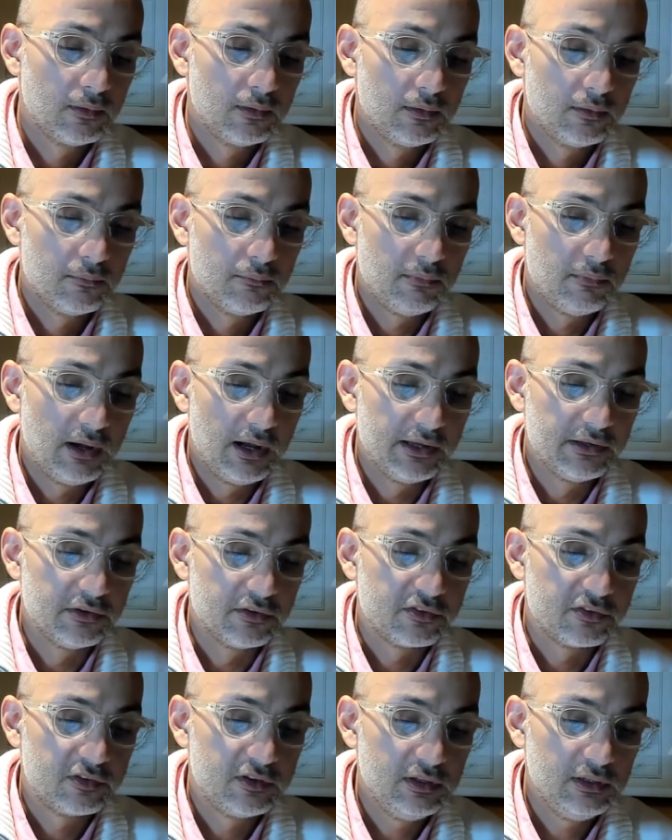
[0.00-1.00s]
minus
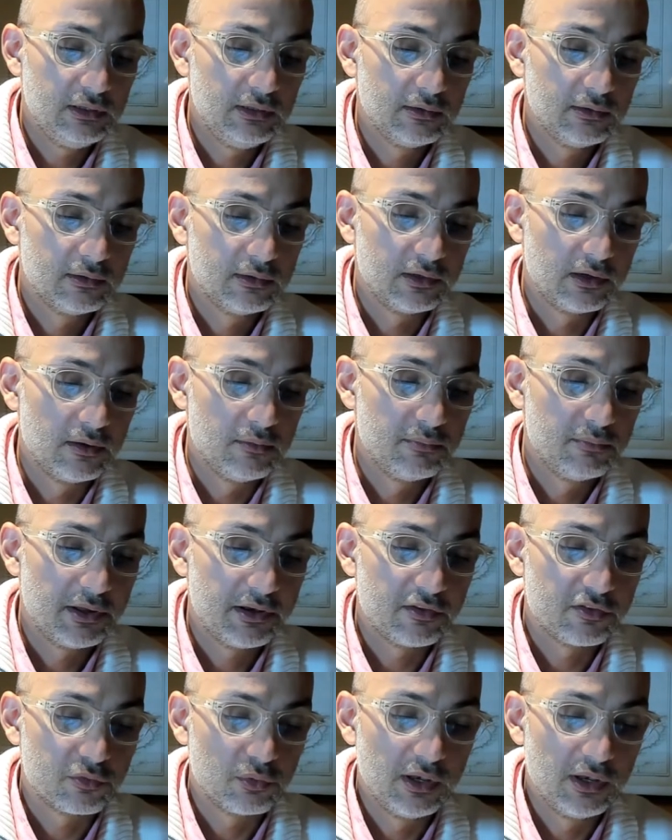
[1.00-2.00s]
T. Remember,
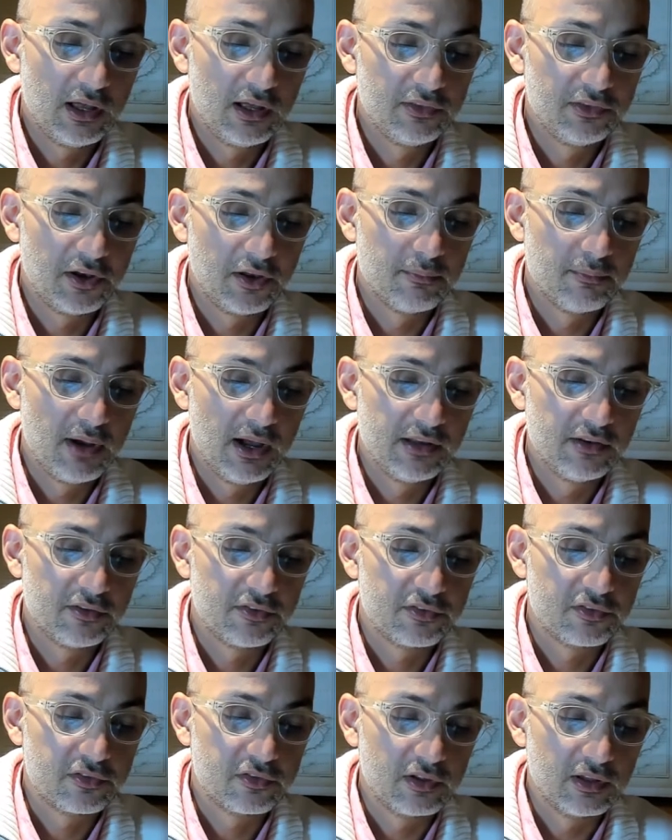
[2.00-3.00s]
it's 100
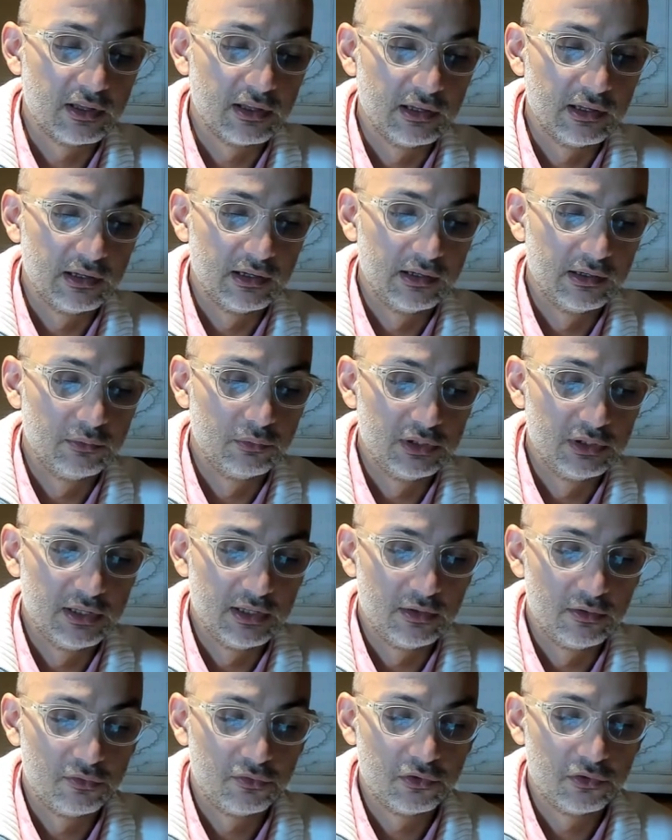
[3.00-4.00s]
minus, we did
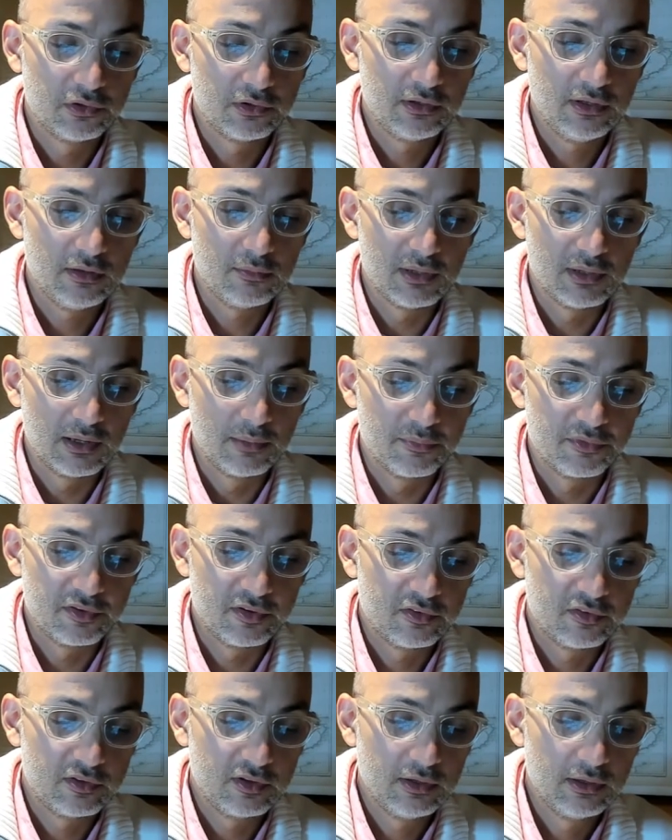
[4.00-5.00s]
40, it becomes
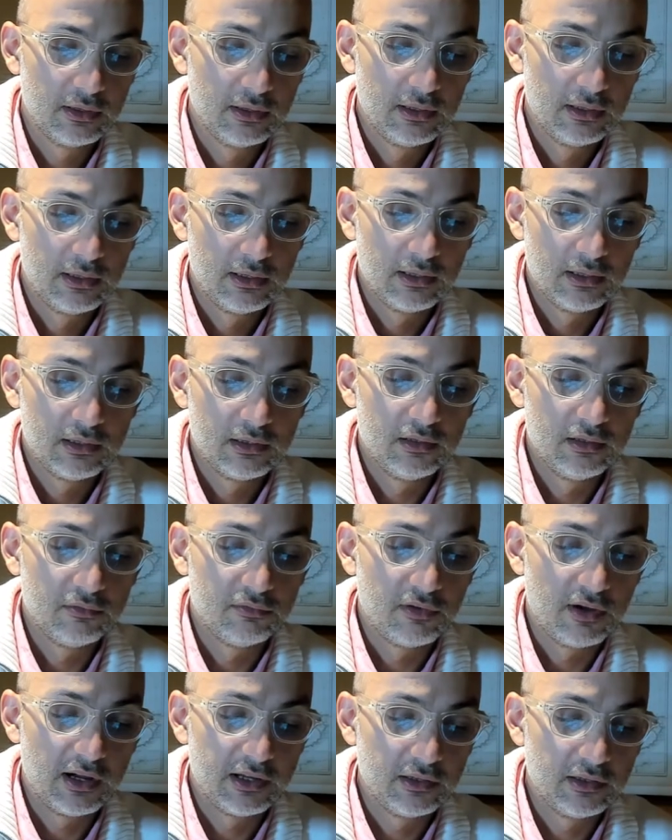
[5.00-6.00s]
60,
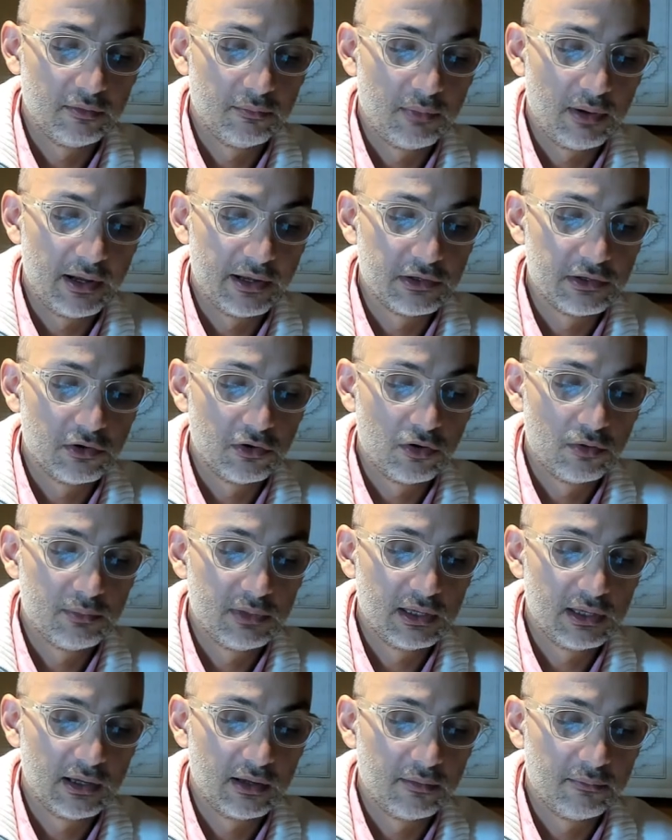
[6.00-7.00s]
divided by
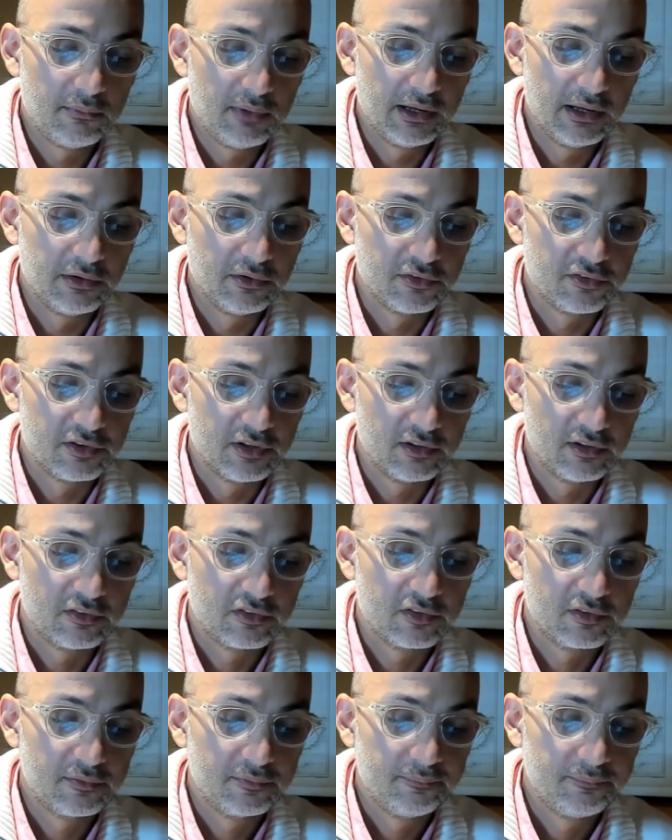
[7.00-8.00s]
omega minus X.
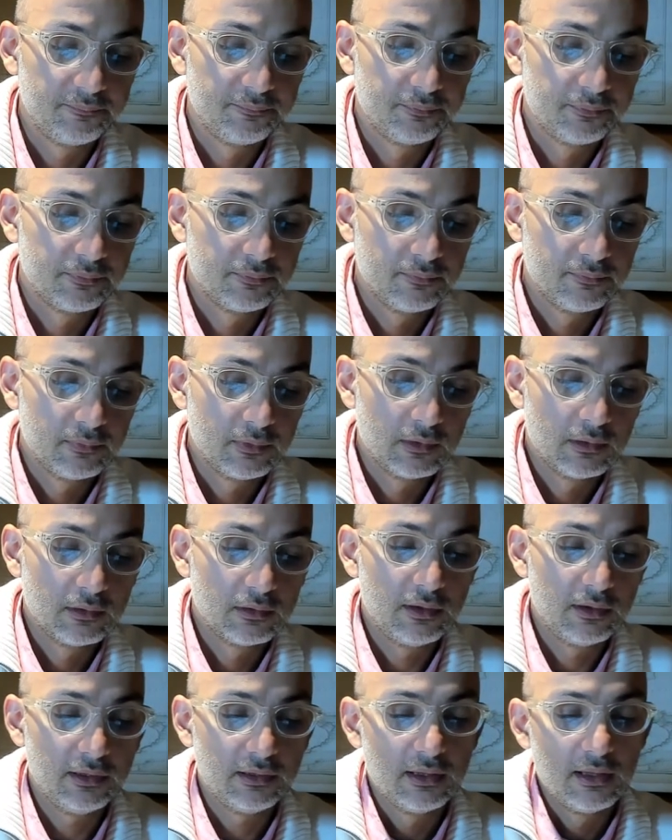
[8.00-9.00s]

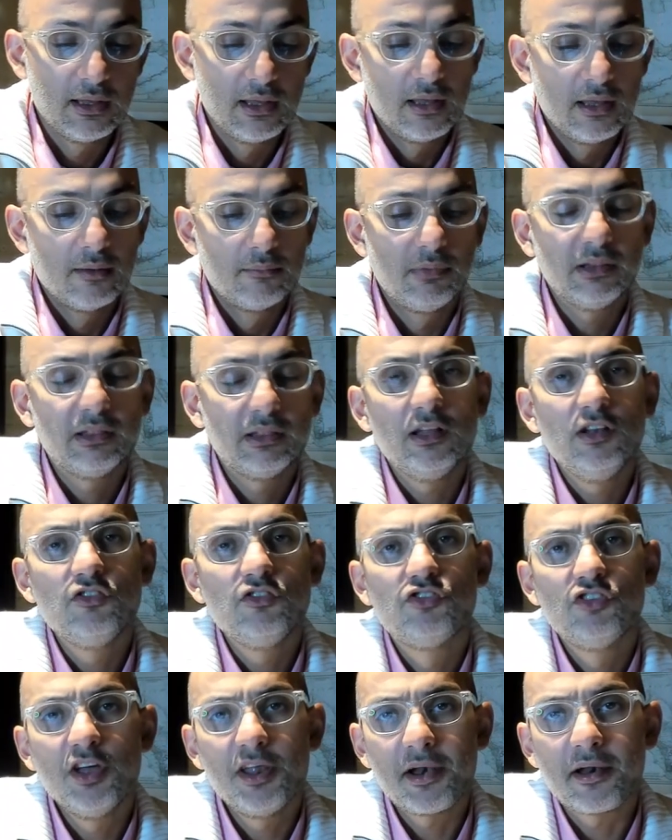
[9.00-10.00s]
Right? But in
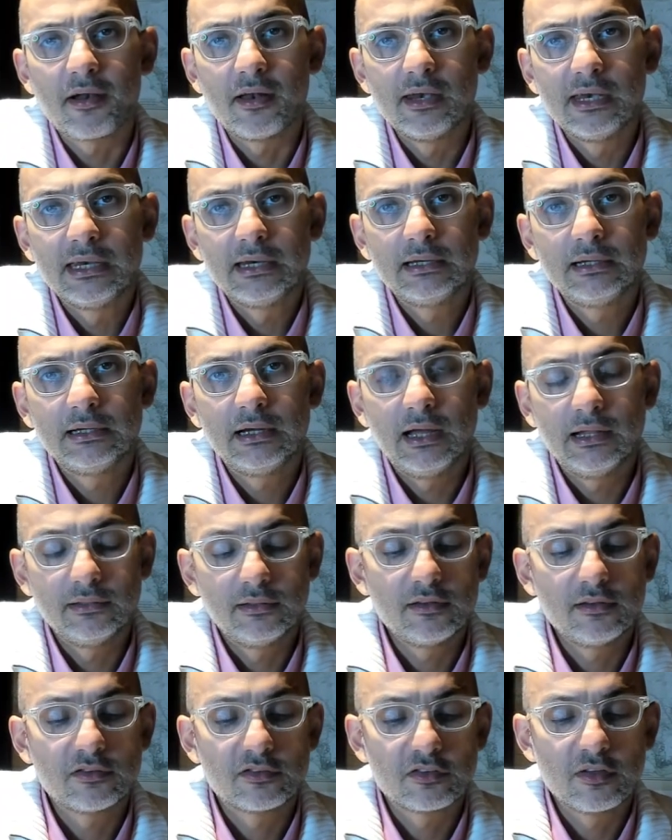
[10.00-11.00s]
general, and
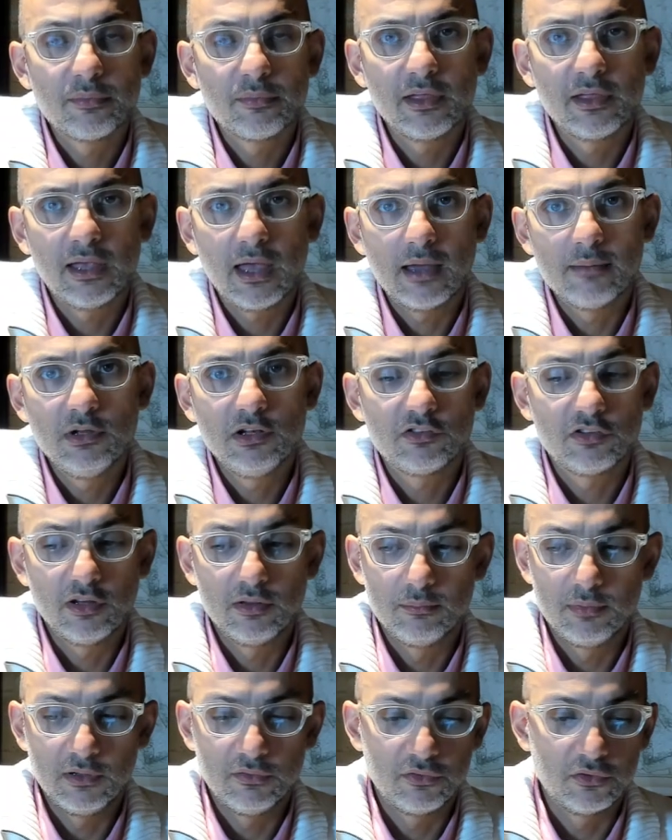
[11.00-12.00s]
this is something I mentioned
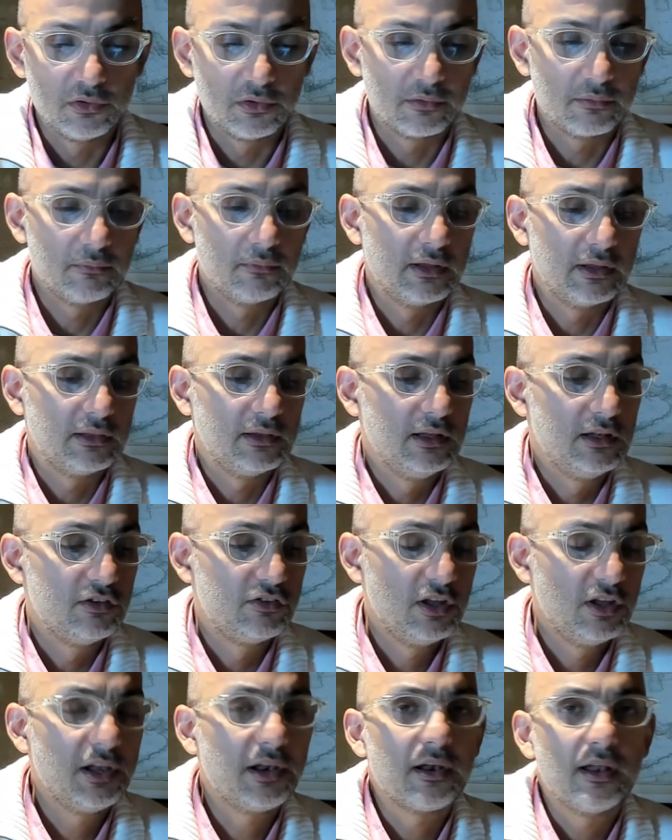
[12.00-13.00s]
before, but in
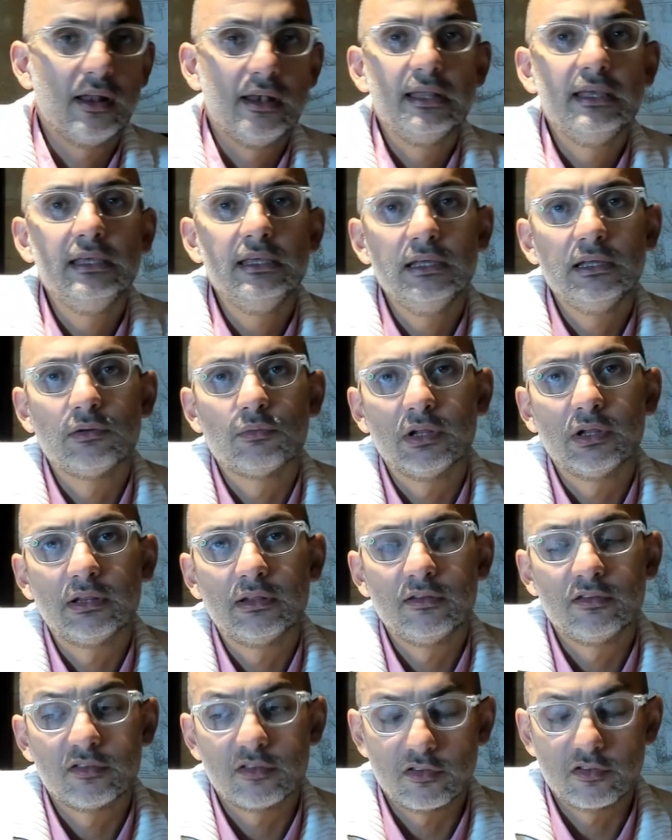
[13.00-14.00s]
general here, what
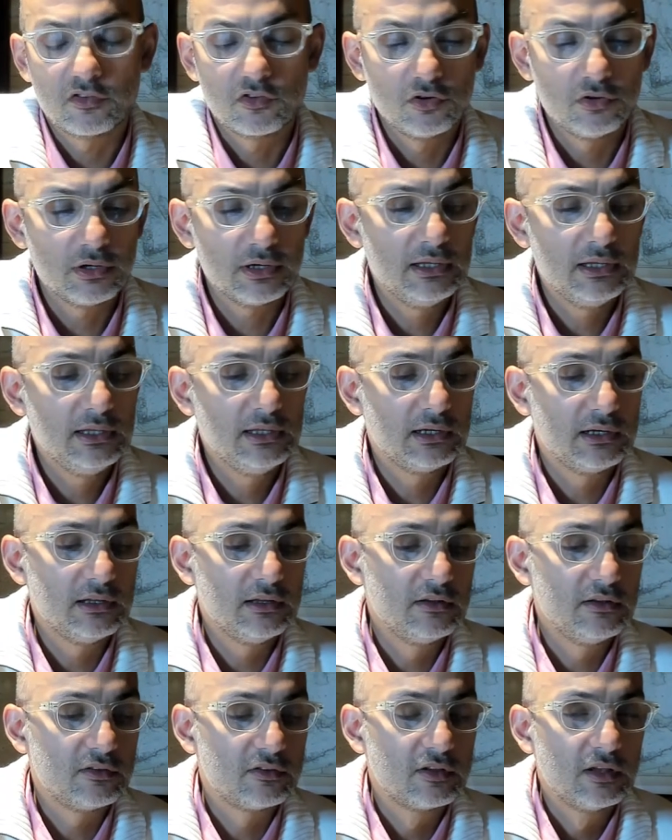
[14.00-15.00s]
is the story here is,